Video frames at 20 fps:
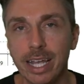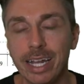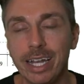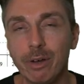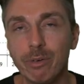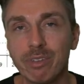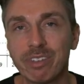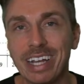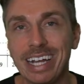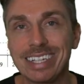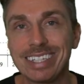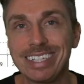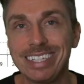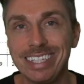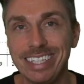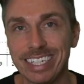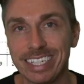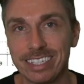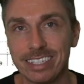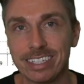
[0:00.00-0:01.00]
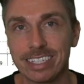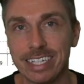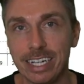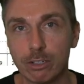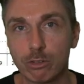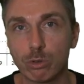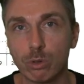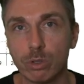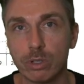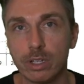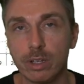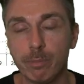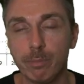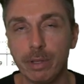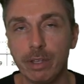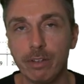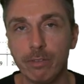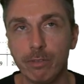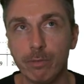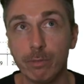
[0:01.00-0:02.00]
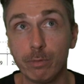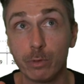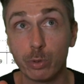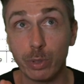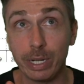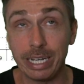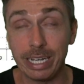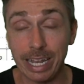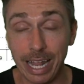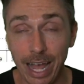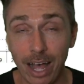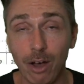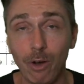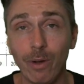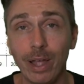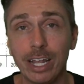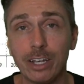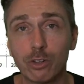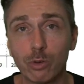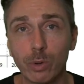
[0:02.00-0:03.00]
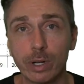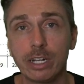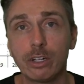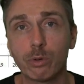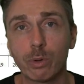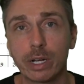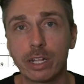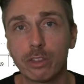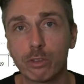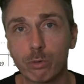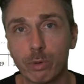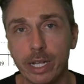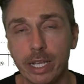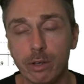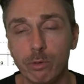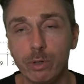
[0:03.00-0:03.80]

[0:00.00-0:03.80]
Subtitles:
and now we've got 6 scheduled between now and 2023,